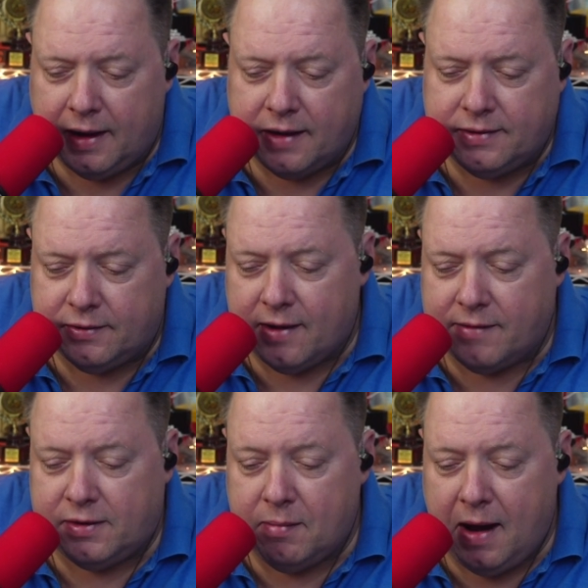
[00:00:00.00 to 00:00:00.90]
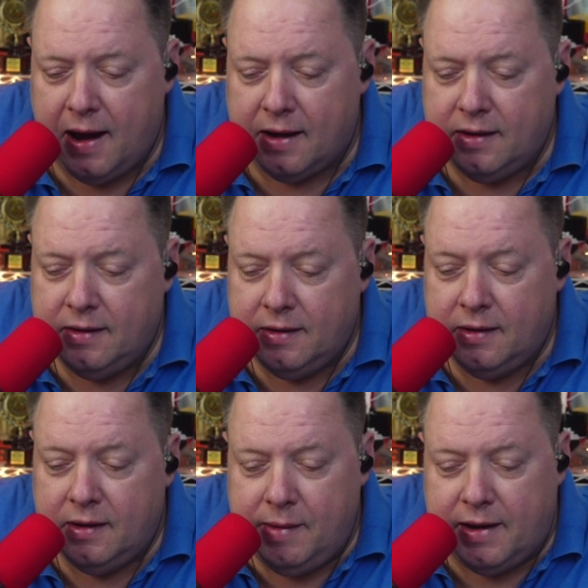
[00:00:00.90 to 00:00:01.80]
I guess it drives demand.
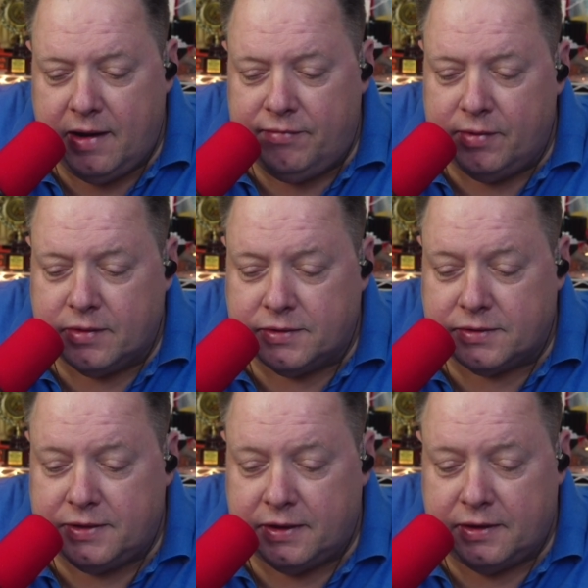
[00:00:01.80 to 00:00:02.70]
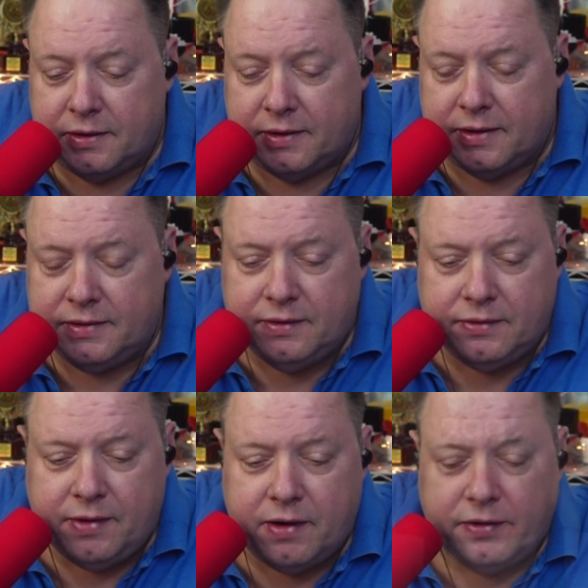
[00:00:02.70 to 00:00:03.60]
I mean, influencers didn't do this.